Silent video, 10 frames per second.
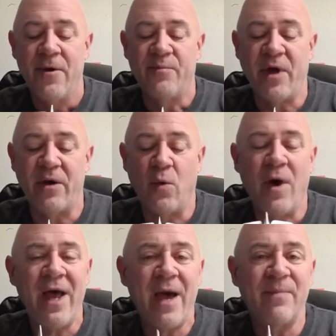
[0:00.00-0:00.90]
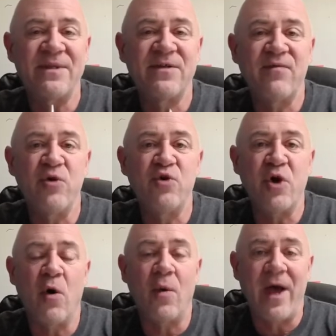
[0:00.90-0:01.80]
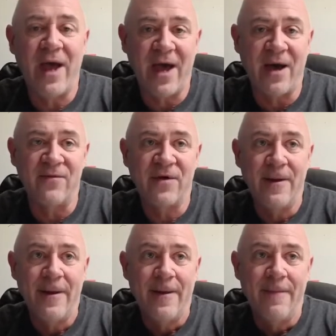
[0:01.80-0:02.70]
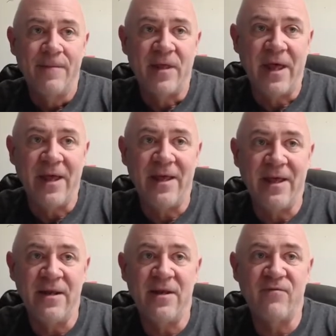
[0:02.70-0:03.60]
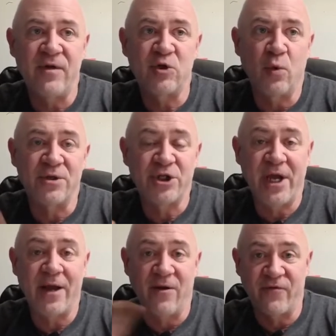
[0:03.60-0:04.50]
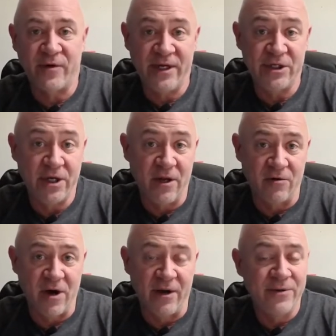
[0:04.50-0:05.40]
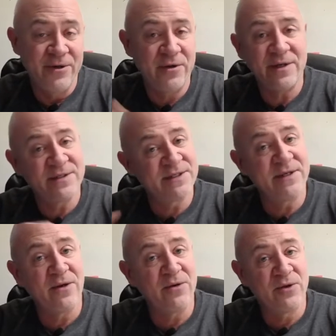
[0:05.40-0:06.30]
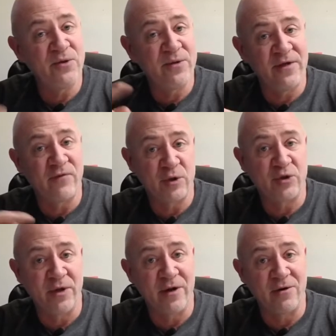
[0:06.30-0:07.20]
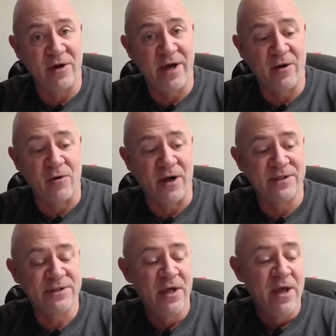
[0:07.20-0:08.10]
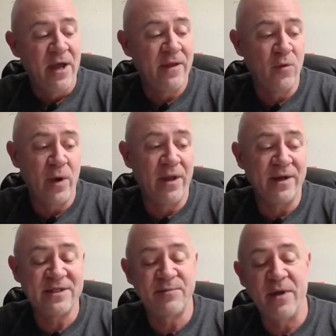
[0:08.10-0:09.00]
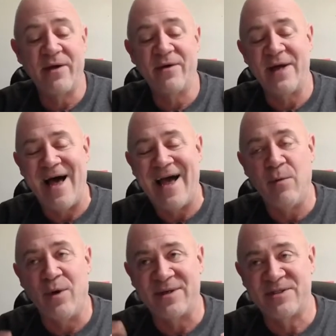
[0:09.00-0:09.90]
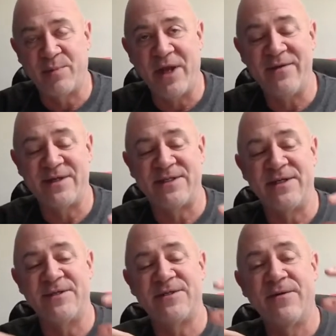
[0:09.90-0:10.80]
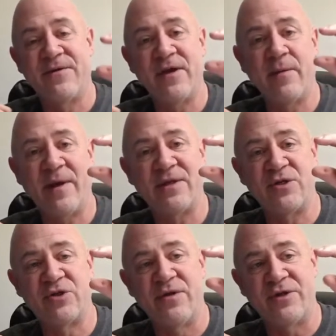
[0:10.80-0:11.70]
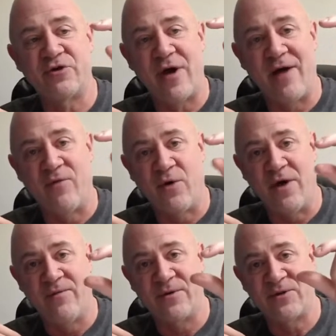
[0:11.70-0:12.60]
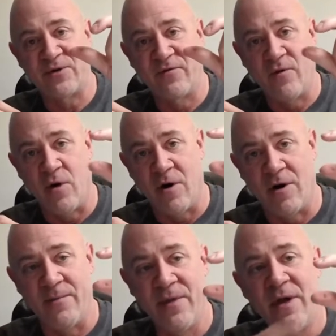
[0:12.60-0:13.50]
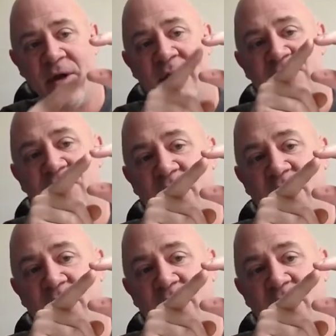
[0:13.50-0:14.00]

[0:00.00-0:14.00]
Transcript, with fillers: But what happens if you don't have a individual channel for each aileron. You can still do differential ailerons. And the way I'll I will explain this is, think about the, the travel of your servo arm. So